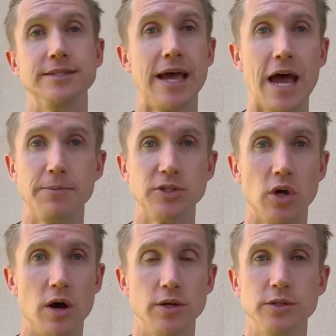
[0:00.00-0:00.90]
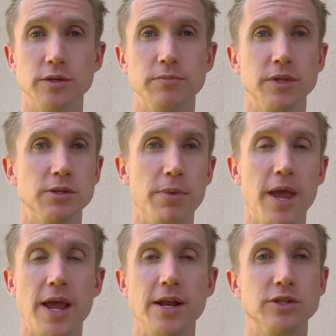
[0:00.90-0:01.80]
app is awesome. It's a
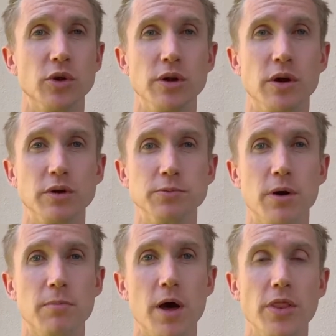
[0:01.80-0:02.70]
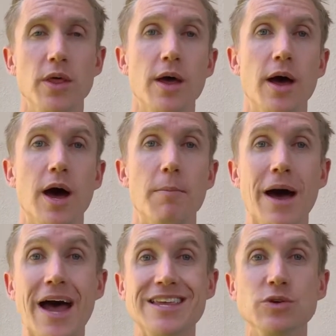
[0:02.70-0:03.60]
paid $30 per month.
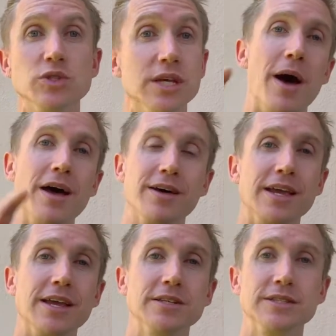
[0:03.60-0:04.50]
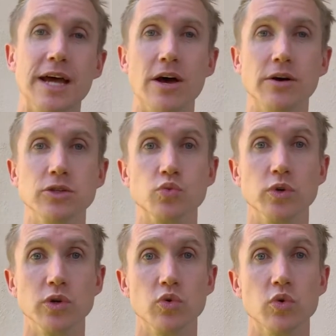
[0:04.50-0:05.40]
I use it. I like his style. It's
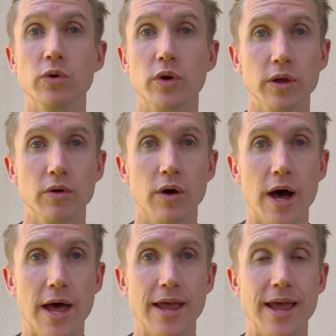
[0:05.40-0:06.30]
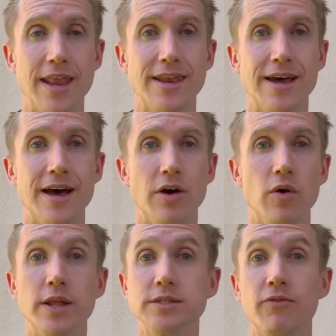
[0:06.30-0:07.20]
really cool, learning a lot, and a
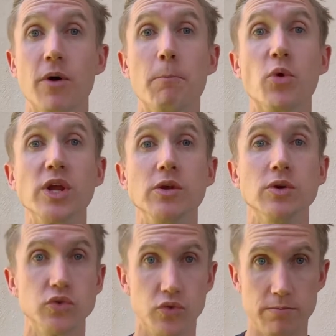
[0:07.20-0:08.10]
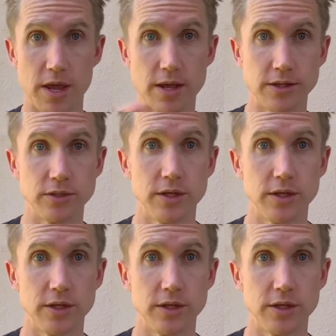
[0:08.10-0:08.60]
lot of stuff I'm bringing you is from his